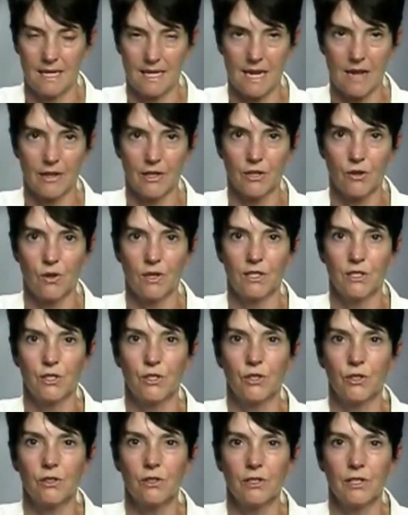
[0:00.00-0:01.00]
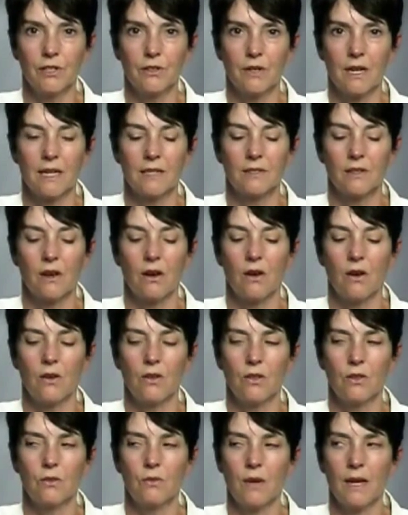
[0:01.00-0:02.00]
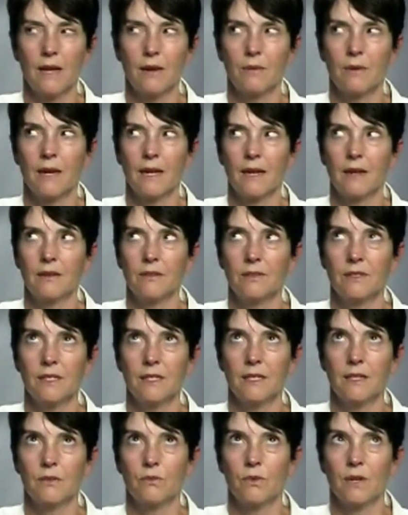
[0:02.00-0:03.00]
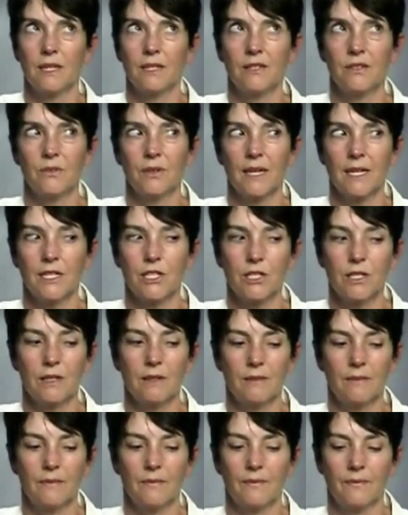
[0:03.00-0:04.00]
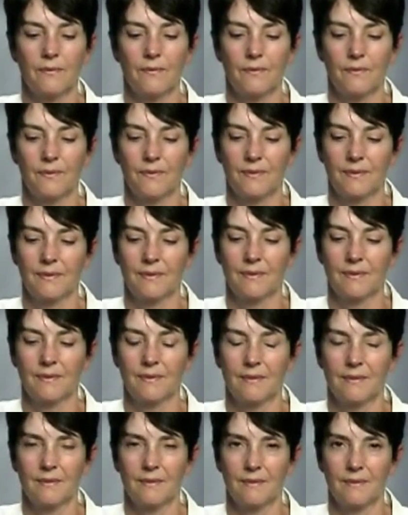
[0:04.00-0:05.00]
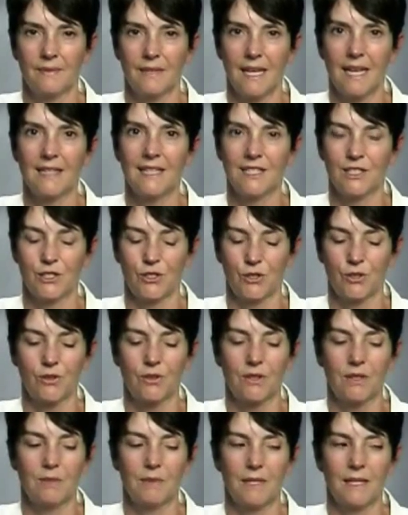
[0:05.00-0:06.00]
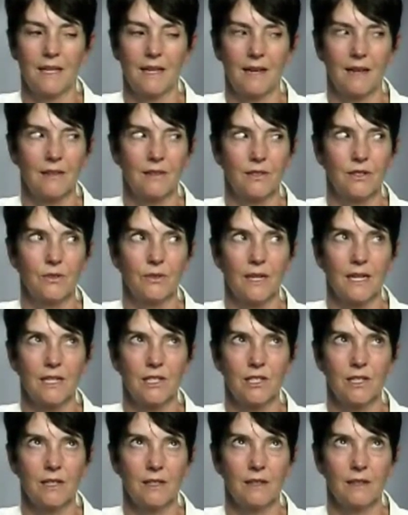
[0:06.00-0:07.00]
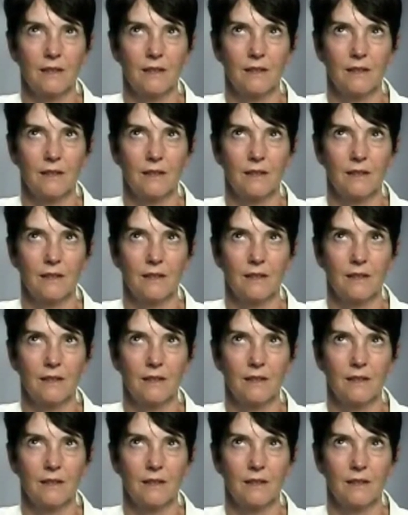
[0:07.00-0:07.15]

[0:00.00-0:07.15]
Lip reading: Now you're going to circle your eyes all the way around in one direction, and then circle them in the other direction.